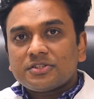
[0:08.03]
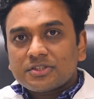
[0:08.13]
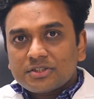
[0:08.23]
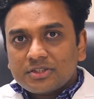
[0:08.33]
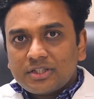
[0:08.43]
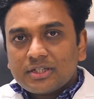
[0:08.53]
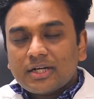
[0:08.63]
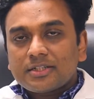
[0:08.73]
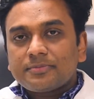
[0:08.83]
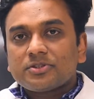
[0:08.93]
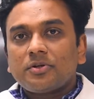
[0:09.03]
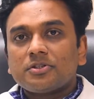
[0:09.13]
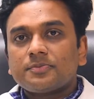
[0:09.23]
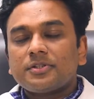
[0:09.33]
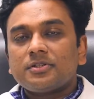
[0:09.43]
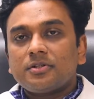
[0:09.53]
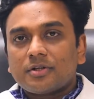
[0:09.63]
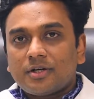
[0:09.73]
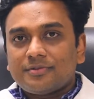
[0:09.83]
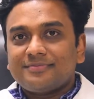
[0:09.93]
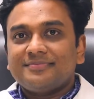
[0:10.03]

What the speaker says: surgeon at Artemis Hospital, Gurgaon.